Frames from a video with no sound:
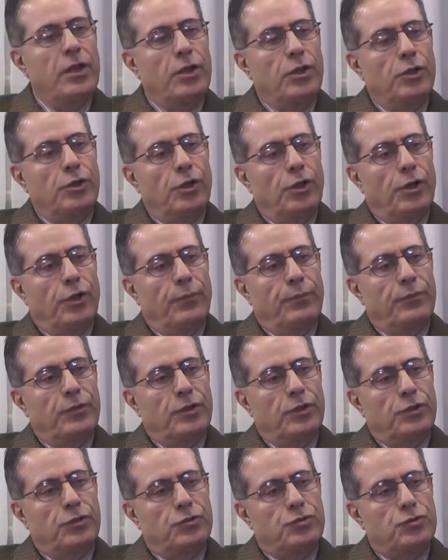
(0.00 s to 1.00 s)

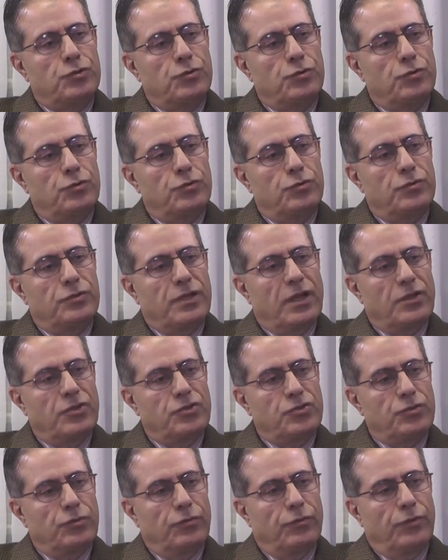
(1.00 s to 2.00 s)
to
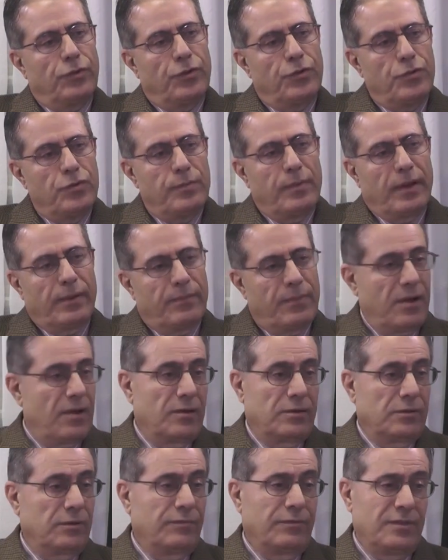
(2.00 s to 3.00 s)
touch on the human
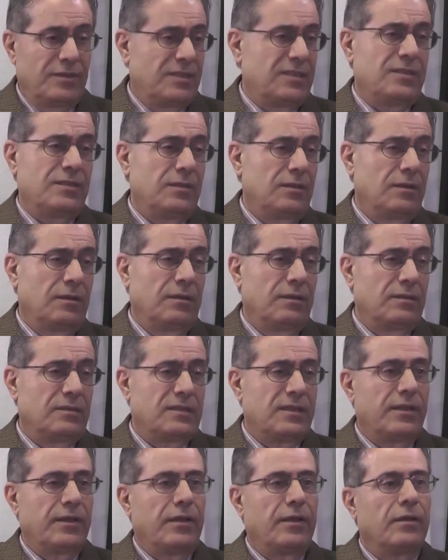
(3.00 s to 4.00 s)
part of the
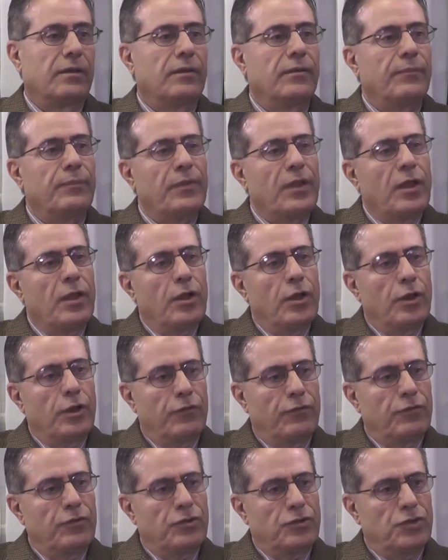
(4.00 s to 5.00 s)
Syrian
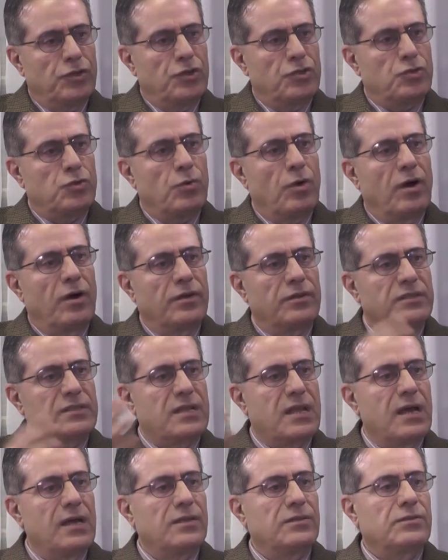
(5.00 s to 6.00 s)
refugees who are
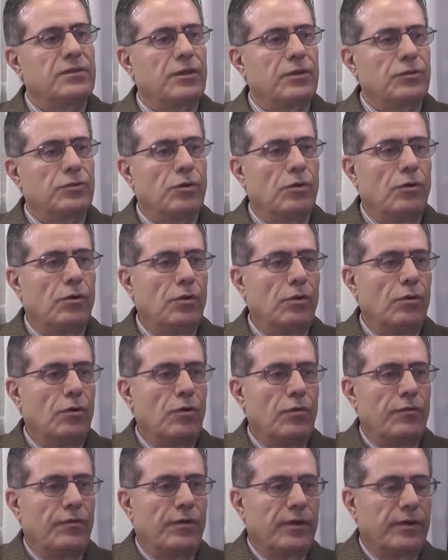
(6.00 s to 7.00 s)
scattered all
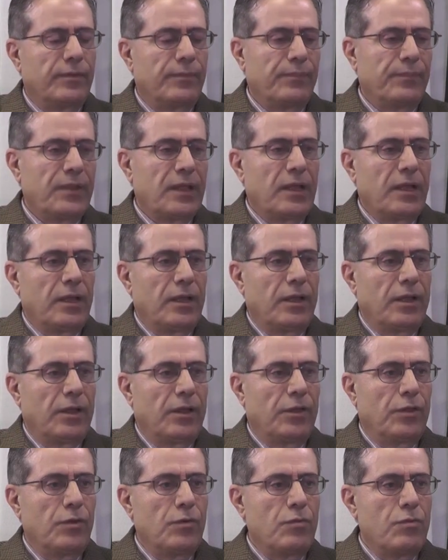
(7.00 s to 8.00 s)
over
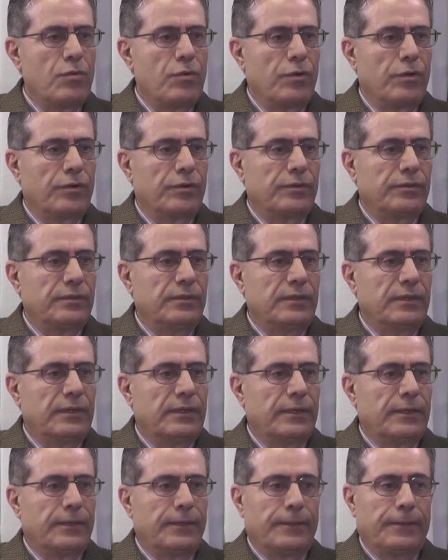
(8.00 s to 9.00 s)
the world,
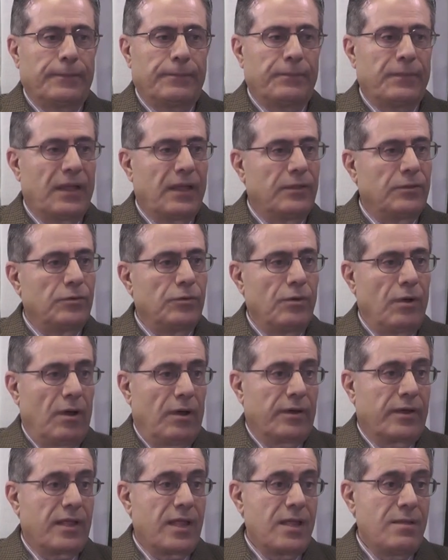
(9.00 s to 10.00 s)
and you are
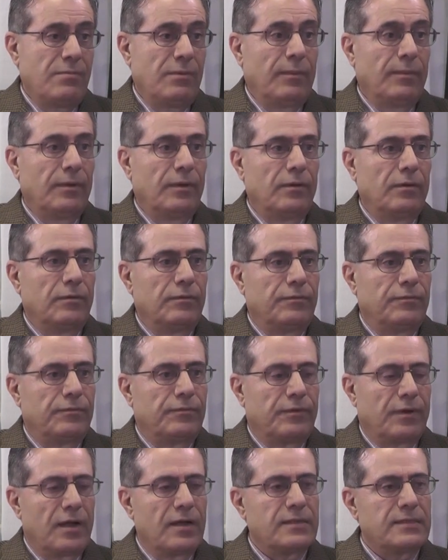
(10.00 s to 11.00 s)
capable of
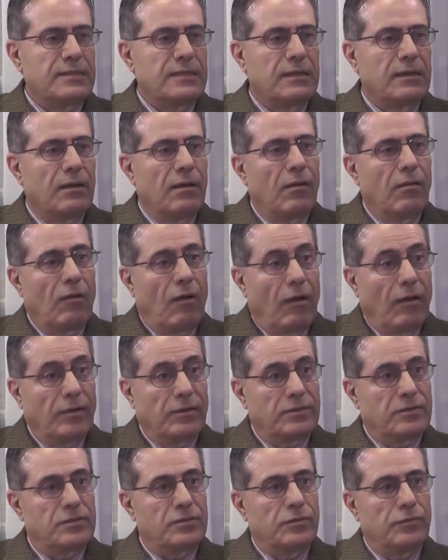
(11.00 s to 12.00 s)
writing a lot
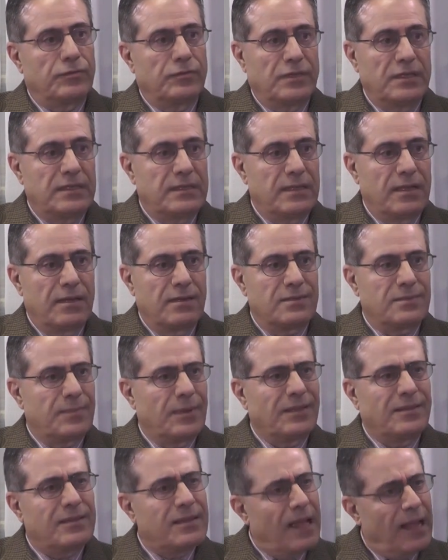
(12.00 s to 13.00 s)
of details,
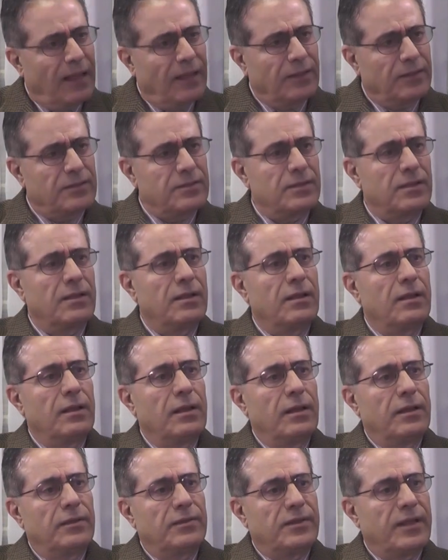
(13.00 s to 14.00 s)
but that
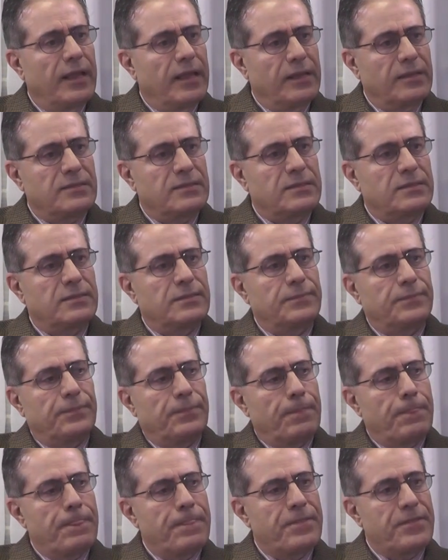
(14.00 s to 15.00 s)
takes
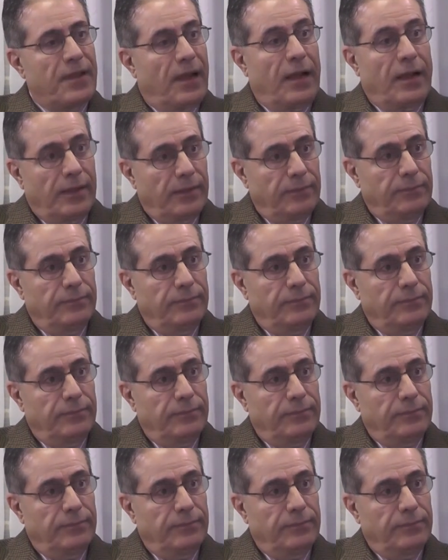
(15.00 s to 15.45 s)
time.